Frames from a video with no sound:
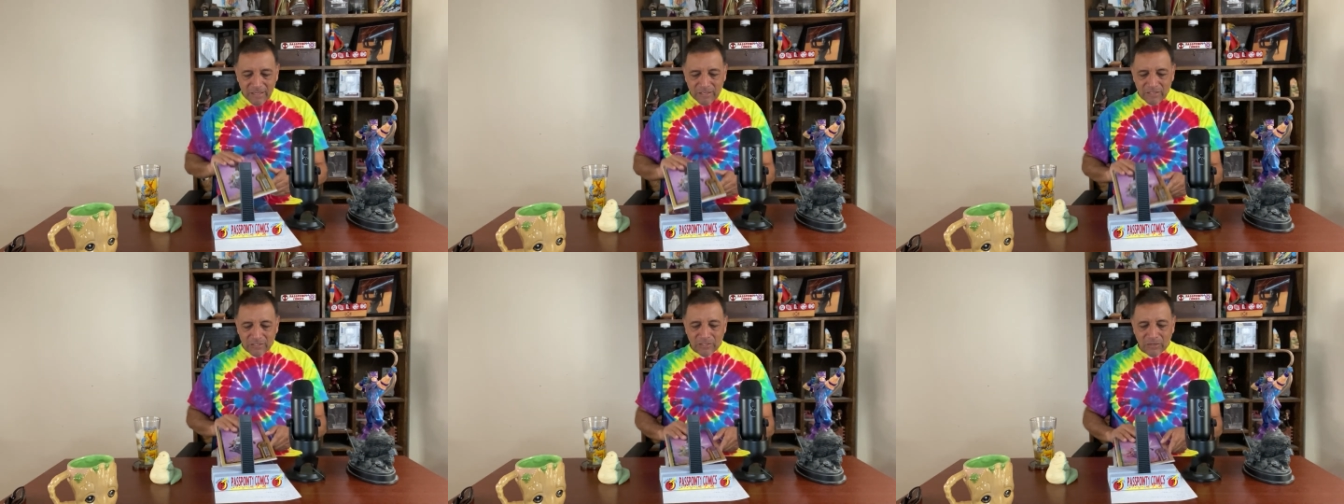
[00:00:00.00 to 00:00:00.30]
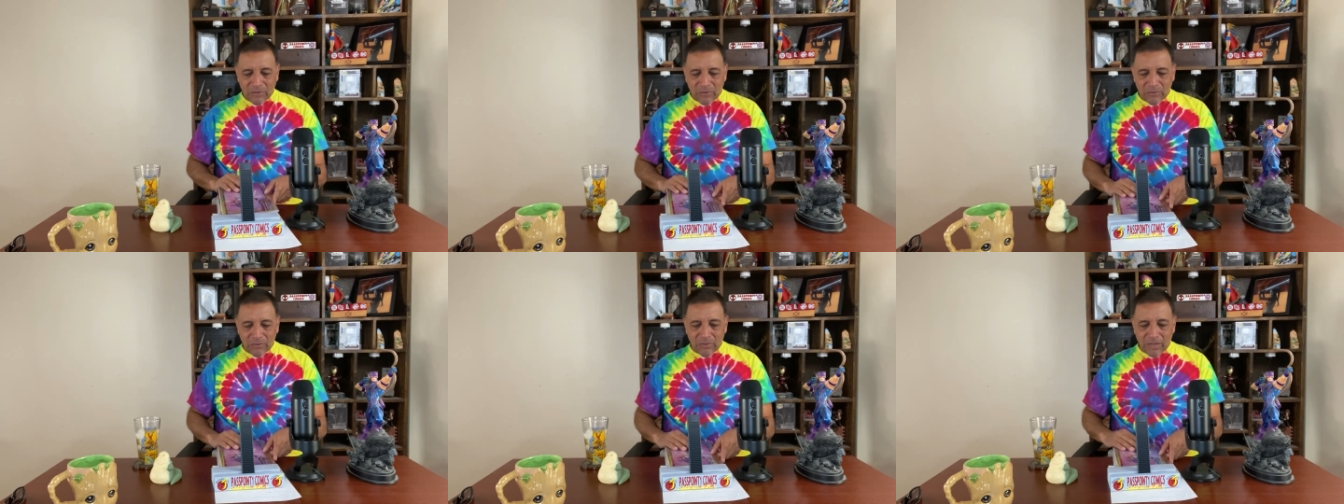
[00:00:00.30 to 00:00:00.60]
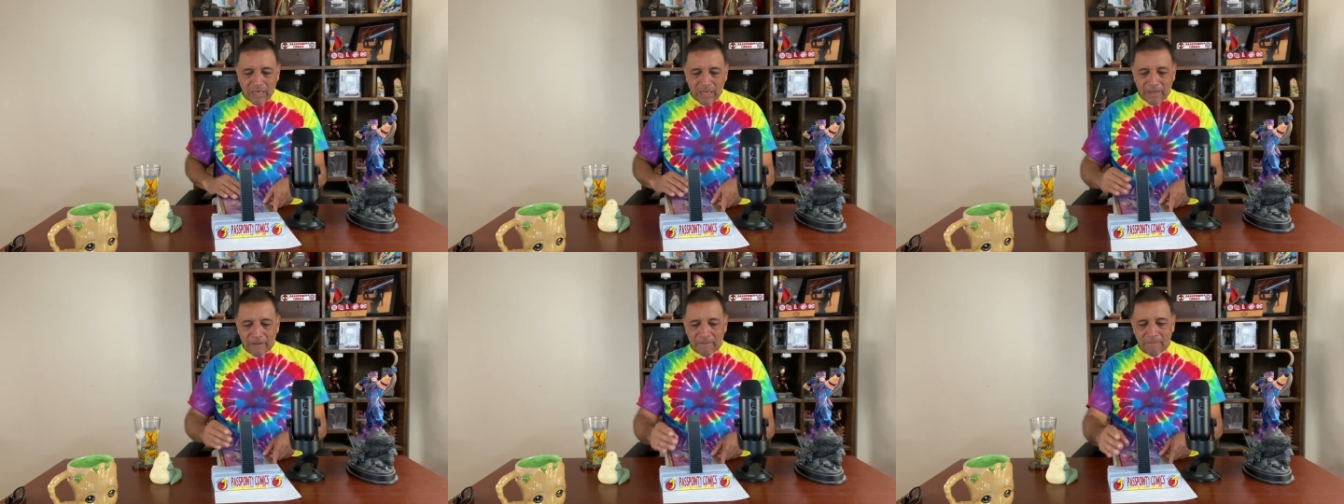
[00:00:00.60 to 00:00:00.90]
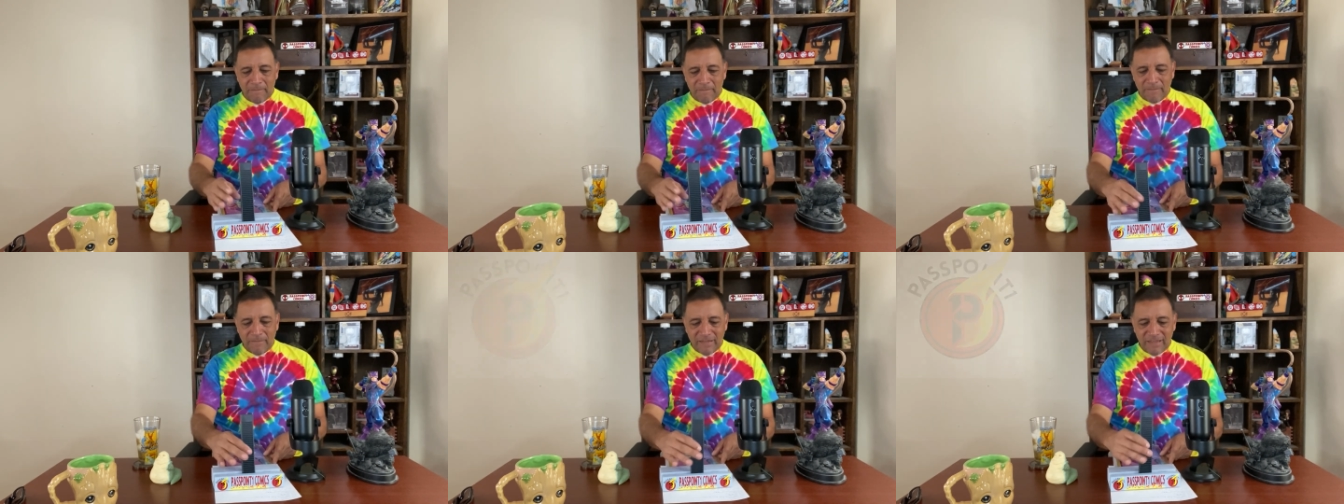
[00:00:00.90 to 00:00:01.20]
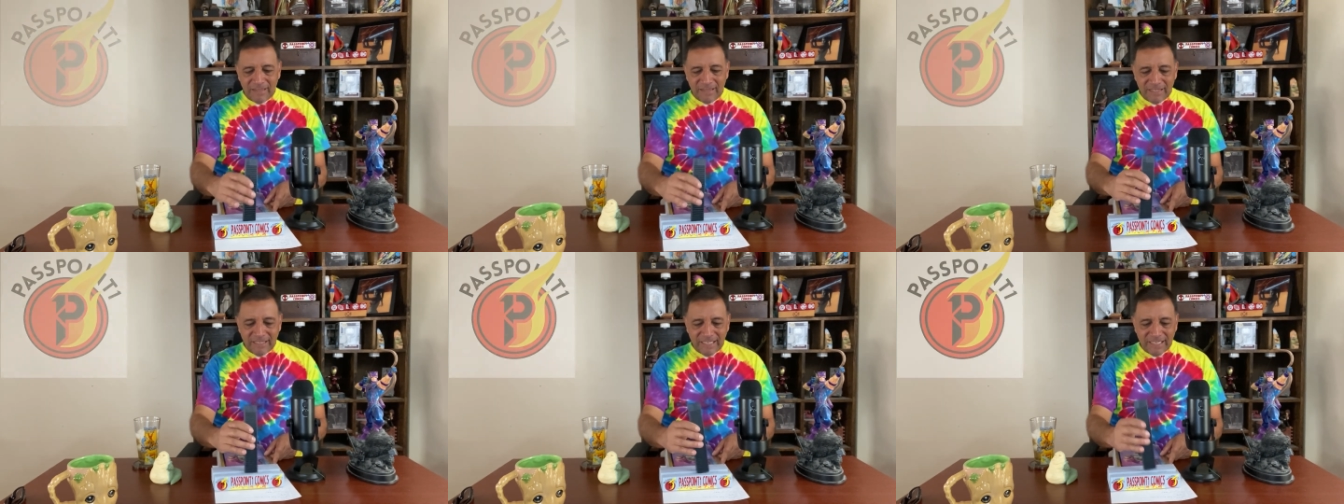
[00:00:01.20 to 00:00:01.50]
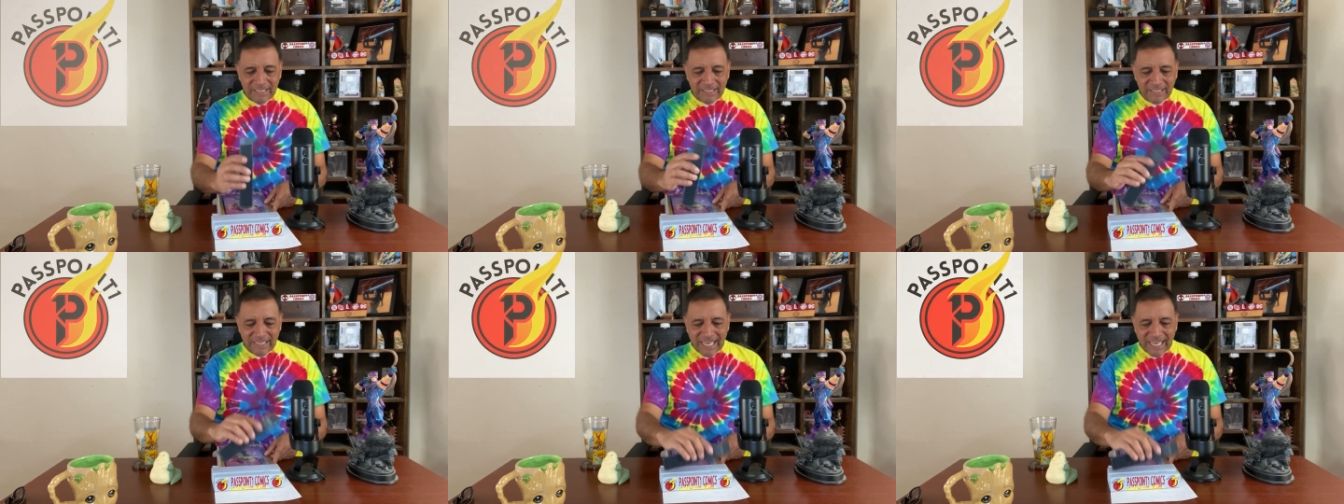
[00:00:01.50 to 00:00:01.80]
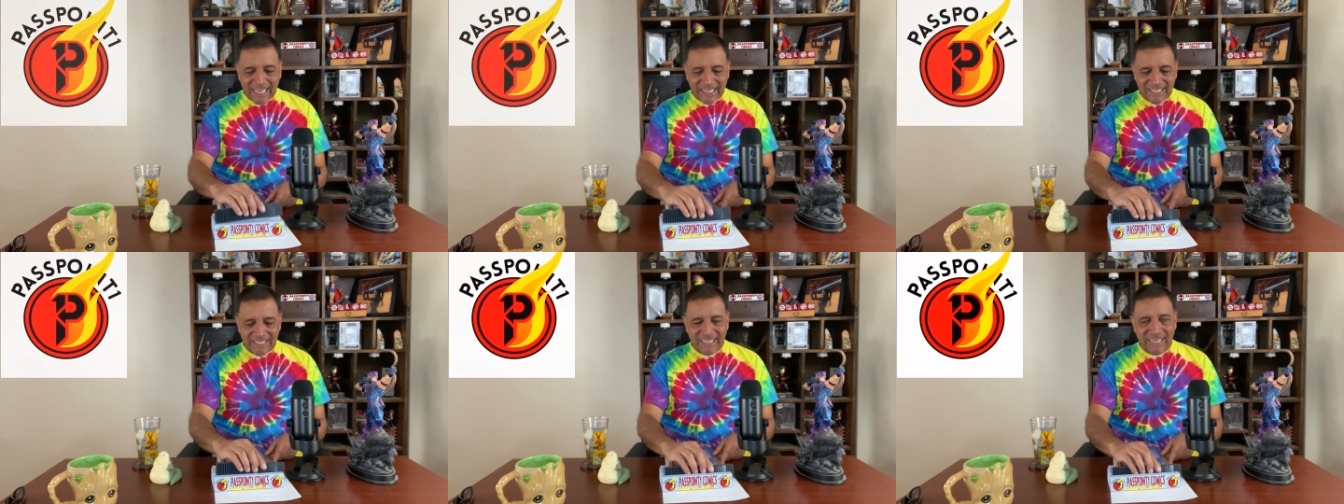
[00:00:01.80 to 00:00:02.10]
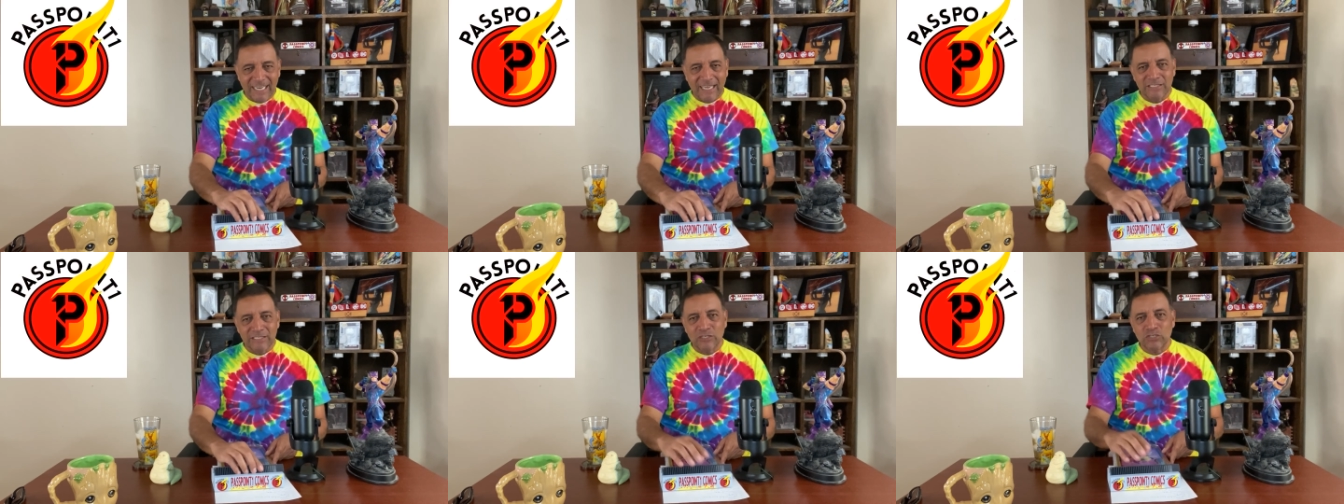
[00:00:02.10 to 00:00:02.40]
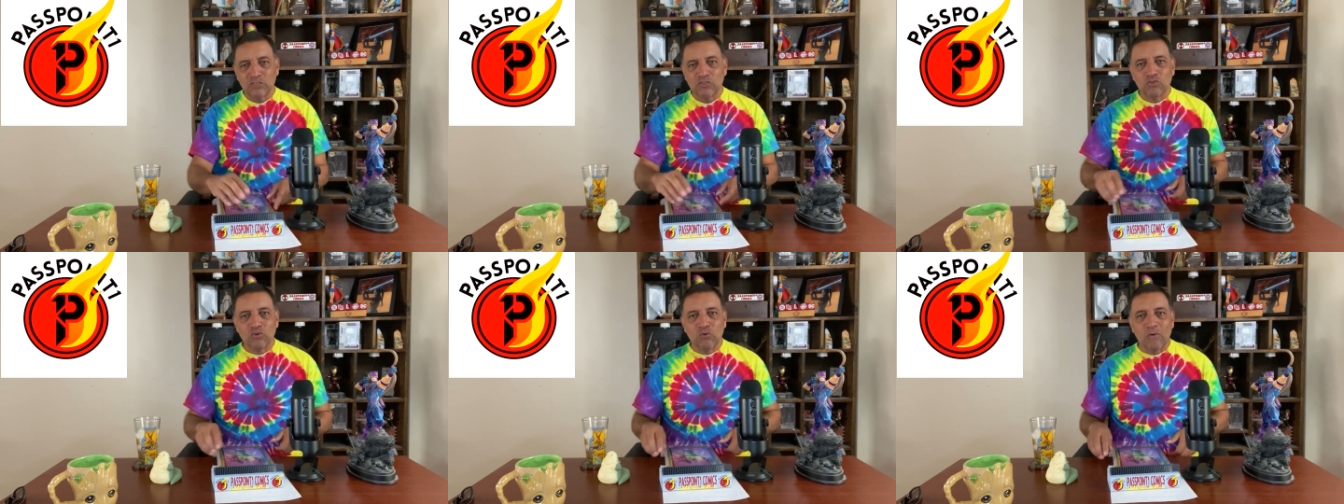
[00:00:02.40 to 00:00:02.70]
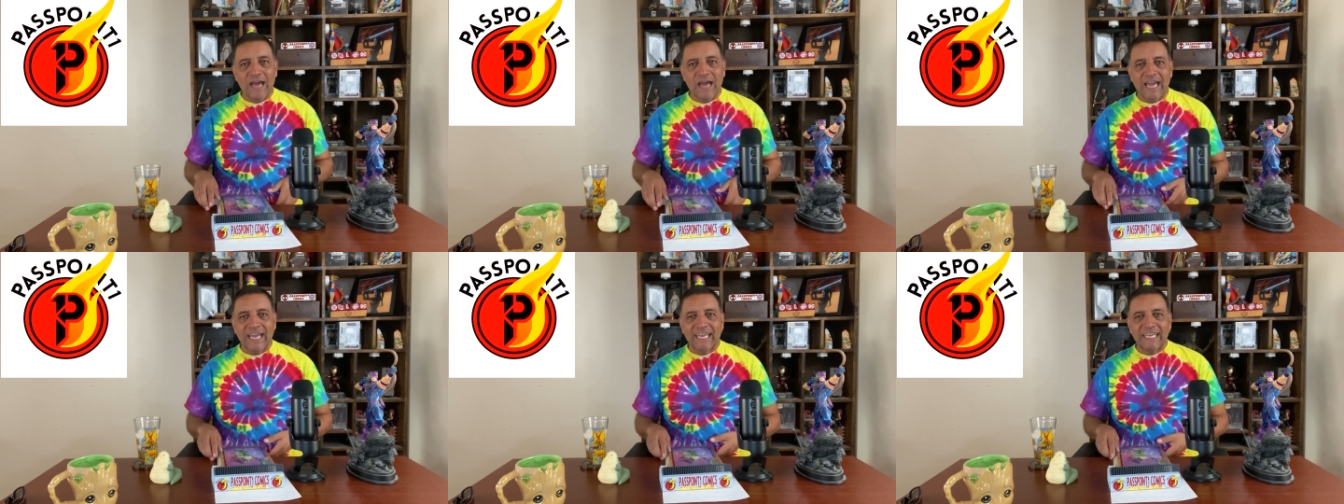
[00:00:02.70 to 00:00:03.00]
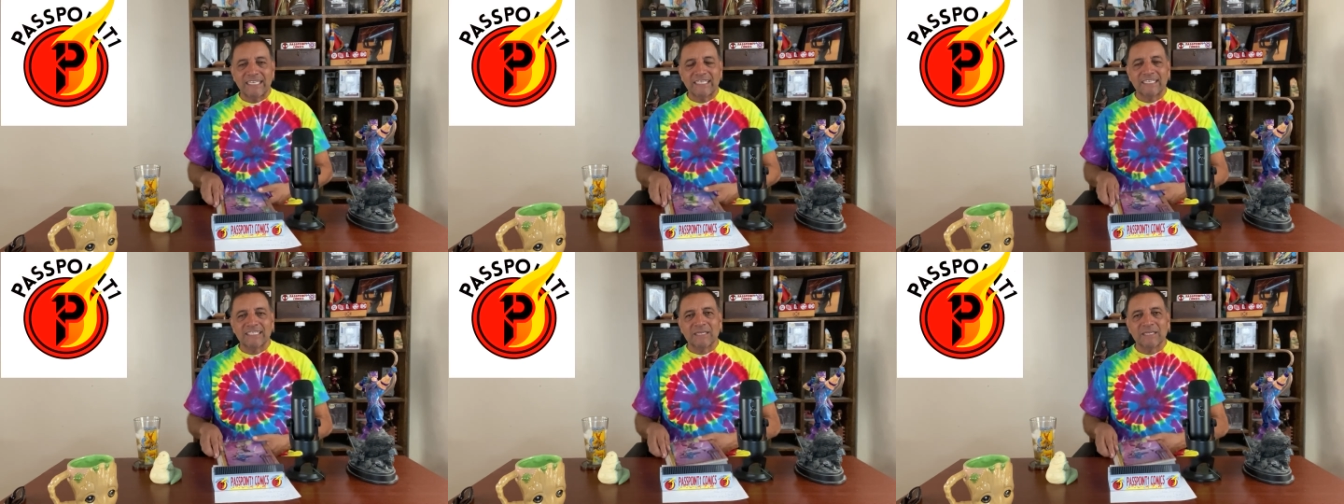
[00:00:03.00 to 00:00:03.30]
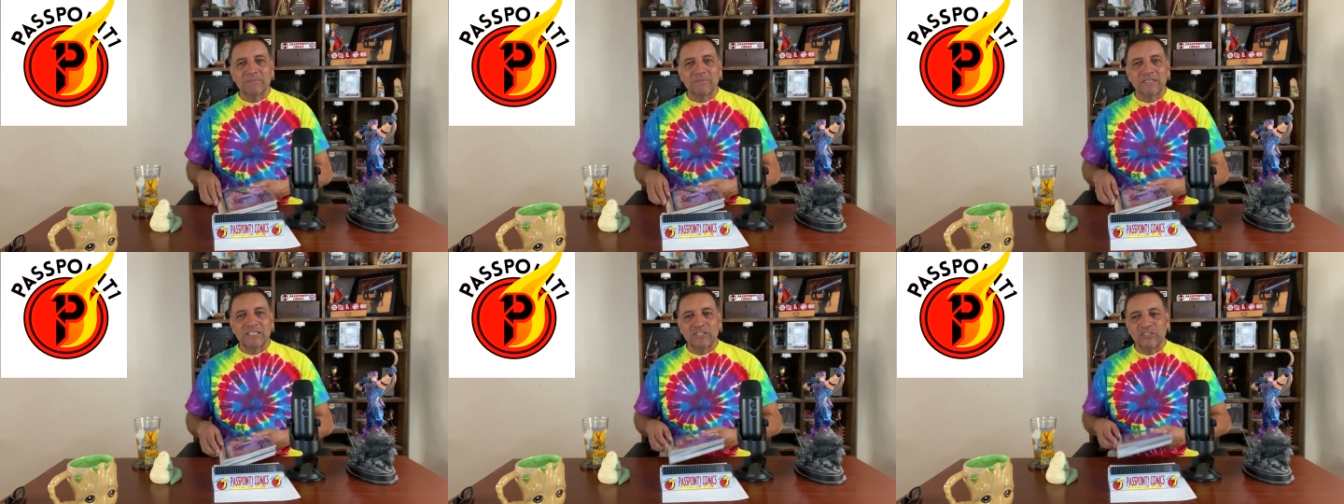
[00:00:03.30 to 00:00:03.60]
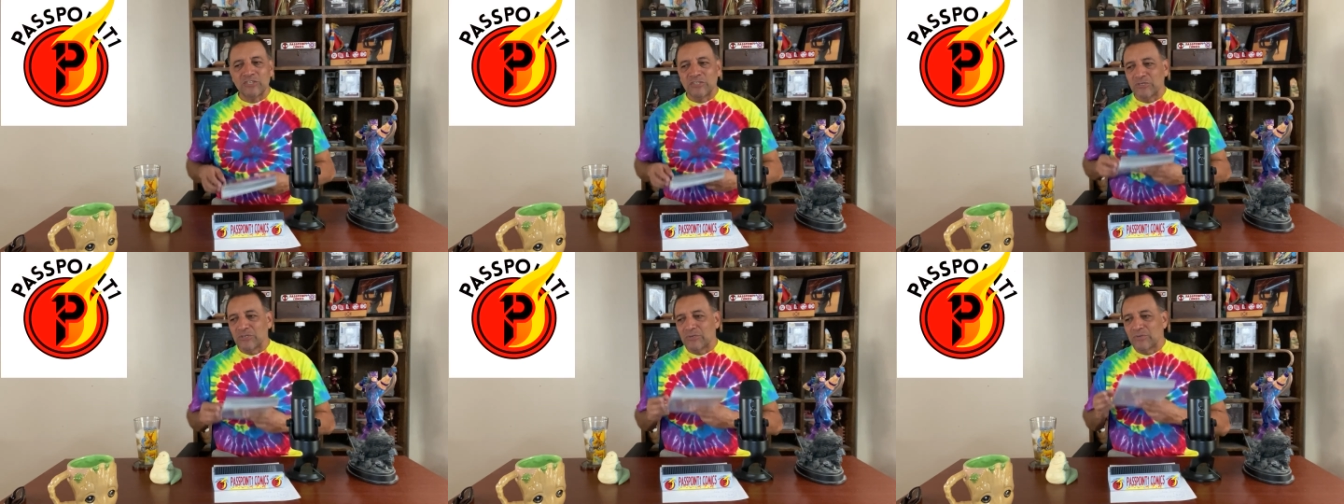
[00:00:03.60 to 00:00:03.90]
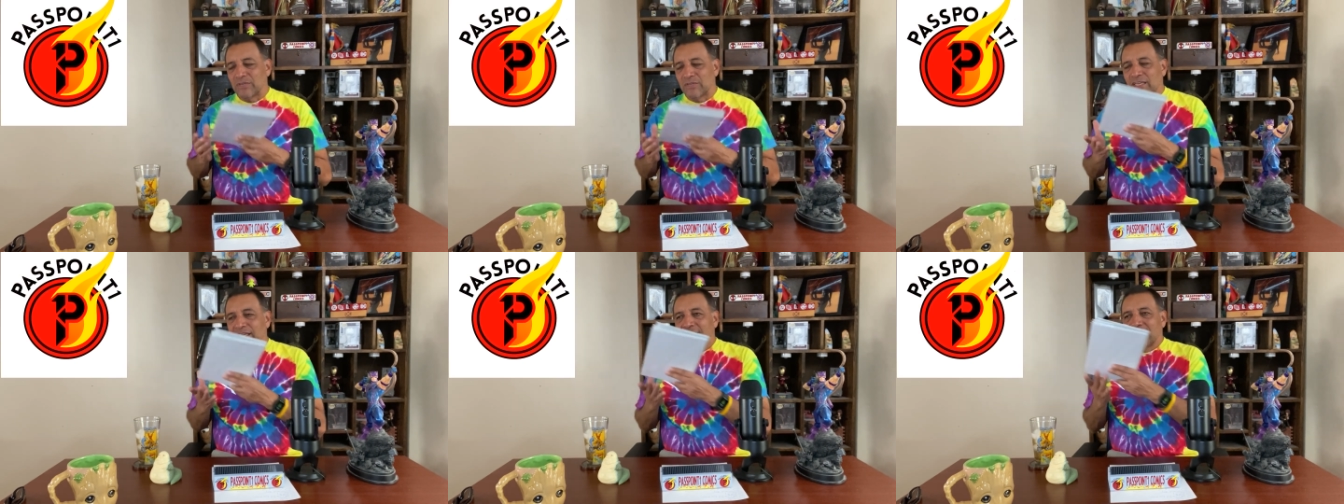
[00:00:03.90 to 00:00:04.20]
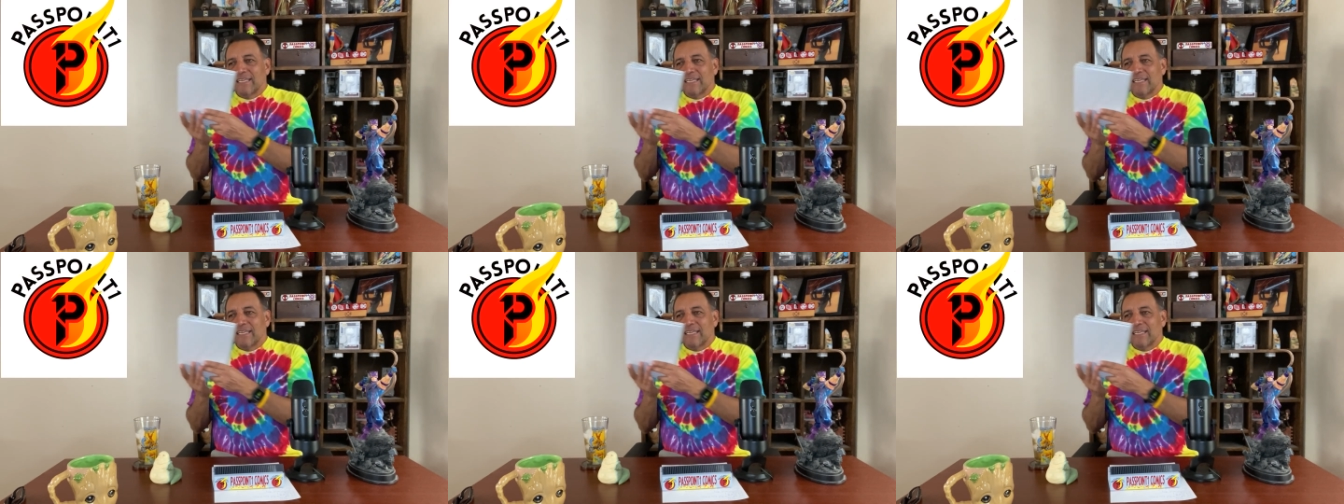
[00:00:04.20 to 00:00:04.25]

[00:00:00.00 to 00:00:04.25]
So um, these, like I said, I just trying something new.